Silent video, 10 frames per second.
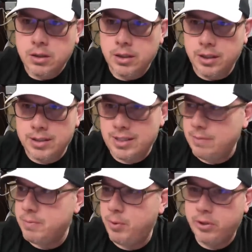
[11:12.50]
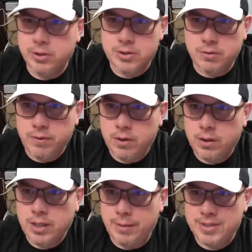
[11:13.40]
And it seems pretty good so
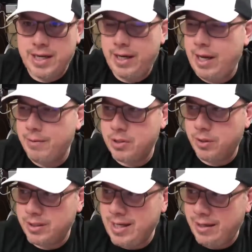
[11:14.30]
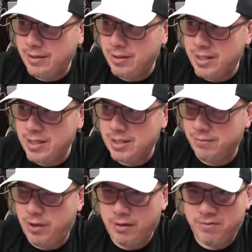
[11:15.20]
far. I was only out there testing
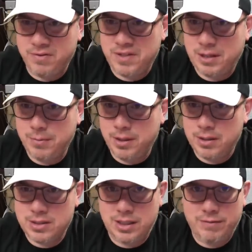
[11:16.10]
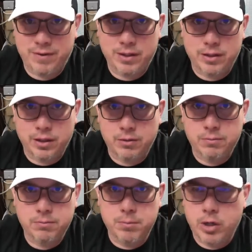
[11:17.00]
for like 15 minutes, and I found a
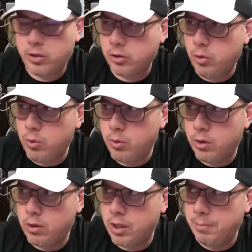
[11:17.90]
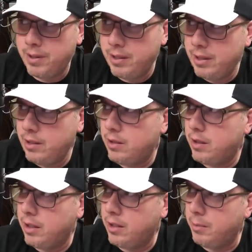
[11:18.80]
modern quarter, a penny,
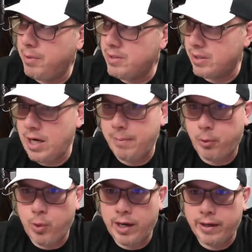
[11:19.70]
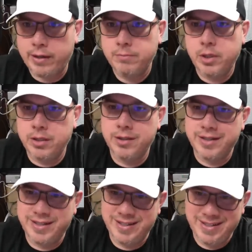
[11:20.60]
and a piece of copper wire. And
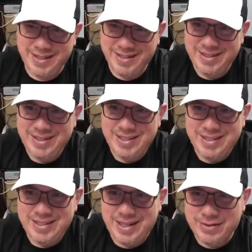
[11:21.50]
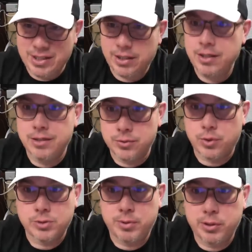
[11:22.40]
I was like, hey, this
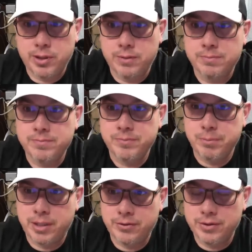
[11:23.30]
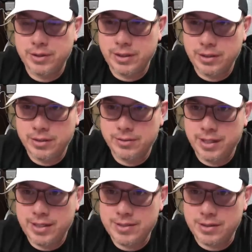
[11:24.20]
works pretty well. Better than the
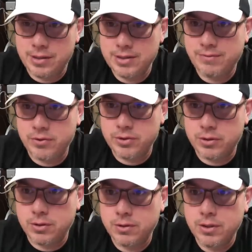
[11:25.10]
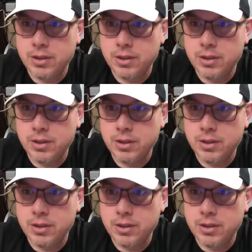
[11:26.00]
A series for sure.